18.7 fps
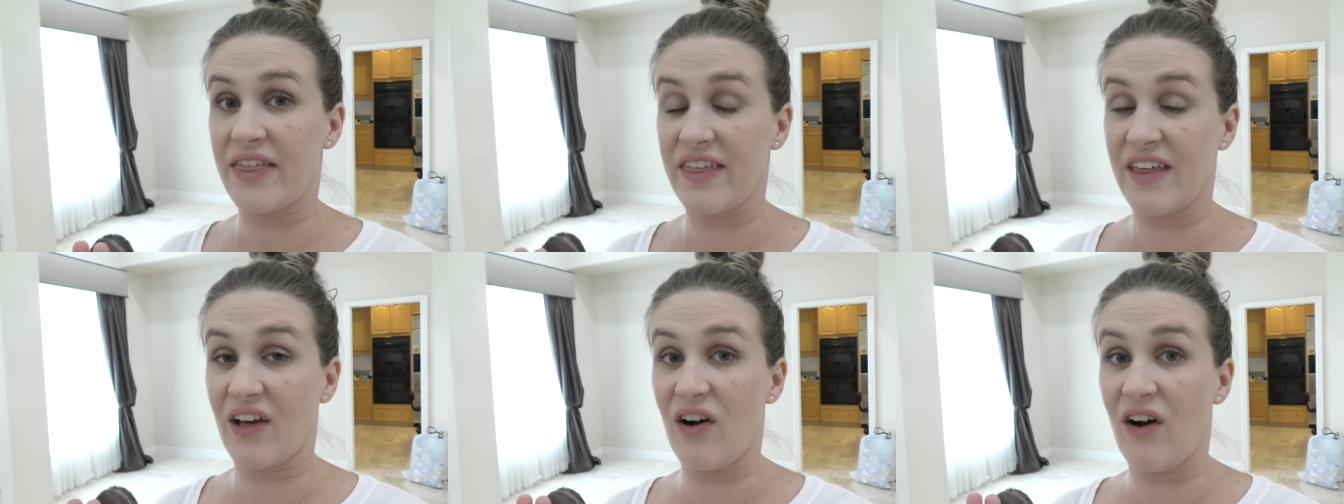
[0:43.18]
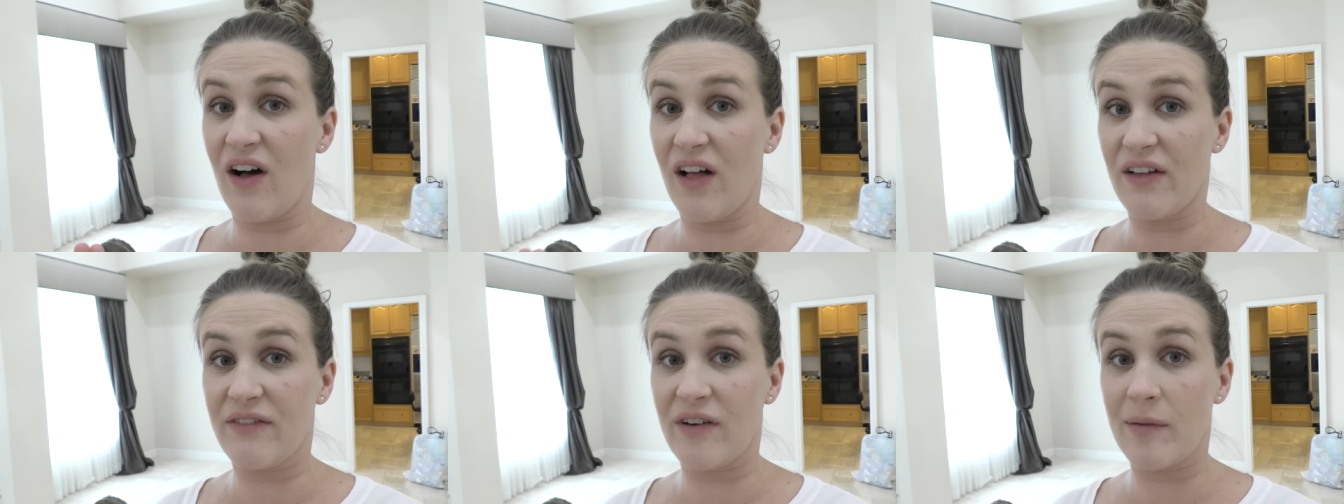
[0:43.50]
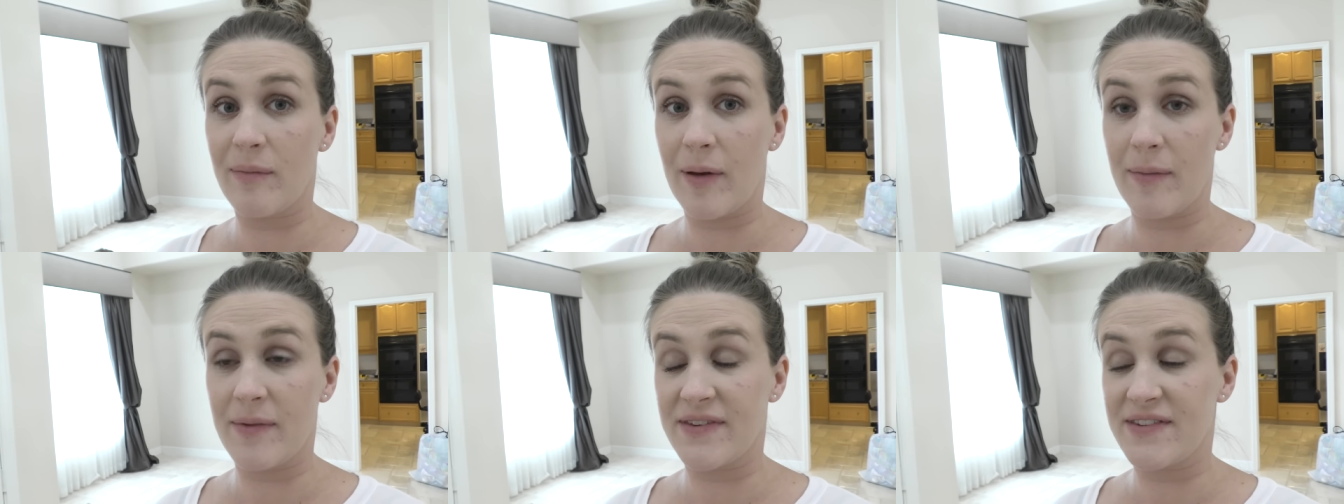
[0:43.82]
think, all of
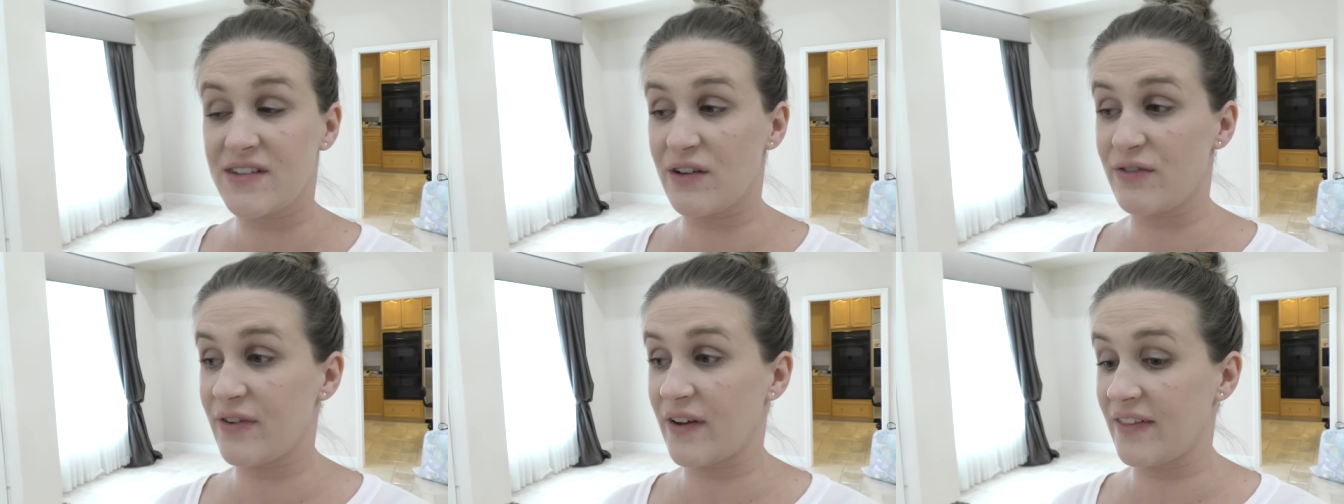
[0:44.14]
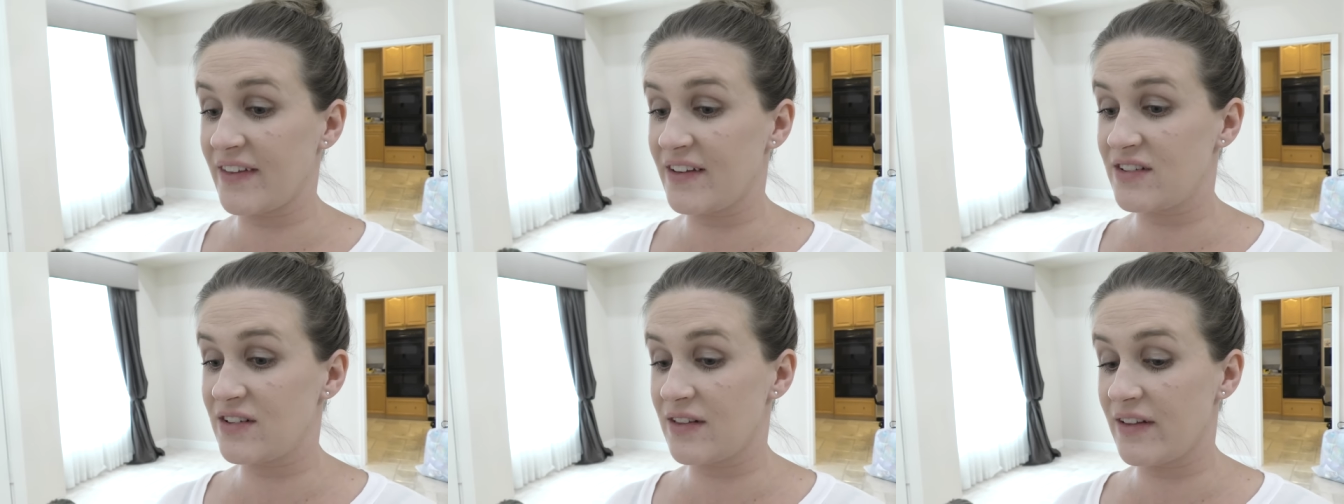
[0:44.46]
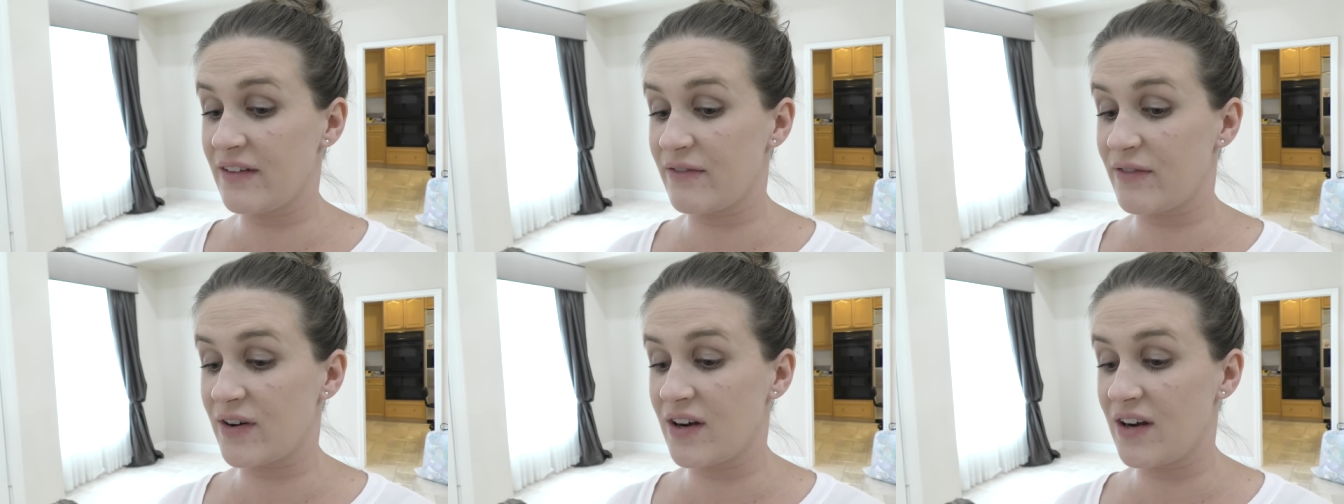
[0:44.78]
our baby stuff finally
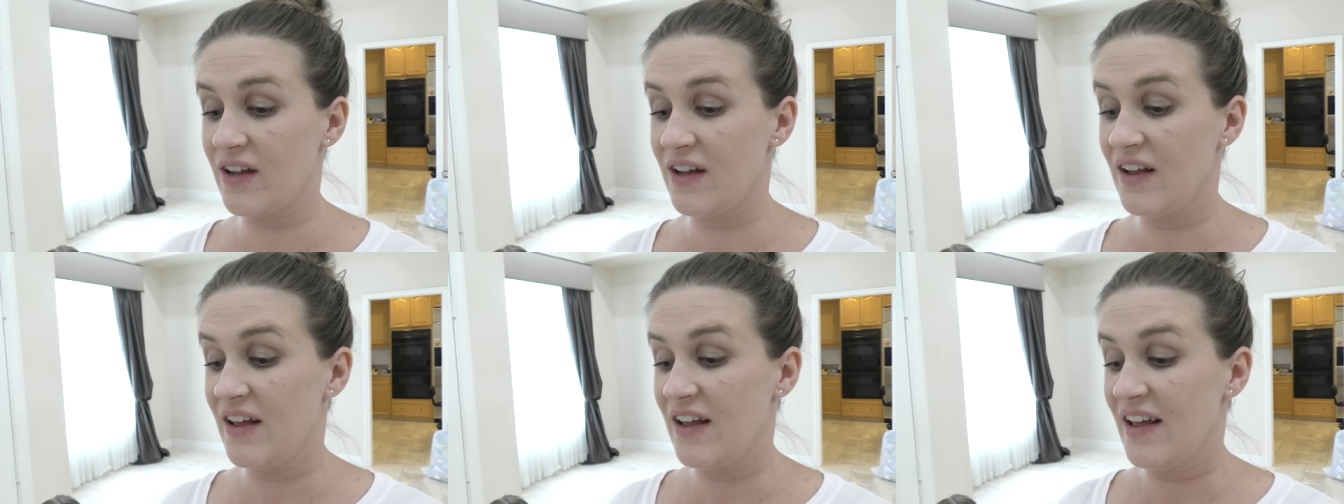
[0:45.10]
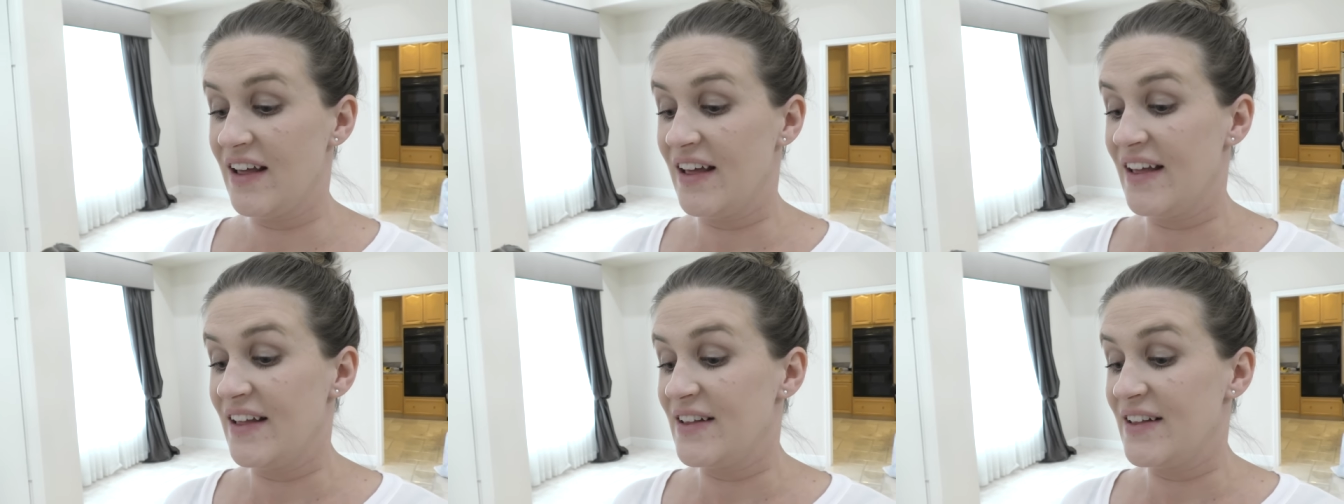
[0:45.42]
delivered.